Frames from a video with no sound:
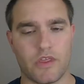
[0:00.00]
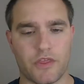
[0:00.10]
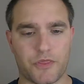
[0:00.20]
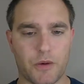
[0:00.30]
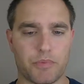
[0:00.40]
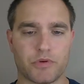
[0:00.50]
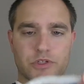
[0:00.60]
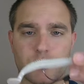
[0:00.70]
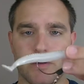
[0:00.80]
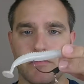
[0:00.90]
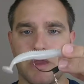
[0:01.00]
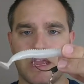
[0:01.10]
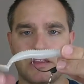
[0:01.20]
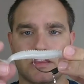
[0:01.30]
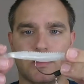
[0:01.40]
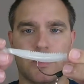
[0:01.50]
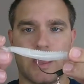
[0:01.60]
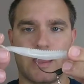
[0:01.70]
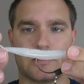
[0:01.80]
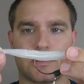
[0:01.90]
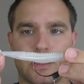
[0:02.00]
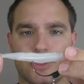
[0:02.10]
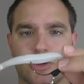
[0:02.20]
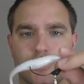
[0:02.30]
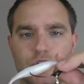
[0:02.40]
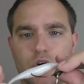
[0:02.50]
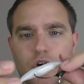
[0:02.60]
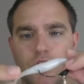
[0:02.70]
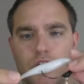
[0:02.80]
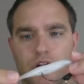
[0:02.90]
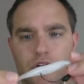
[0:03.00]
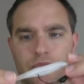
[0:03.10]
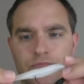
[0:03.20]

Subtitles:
that Thumper swim bait that I showed you earlier,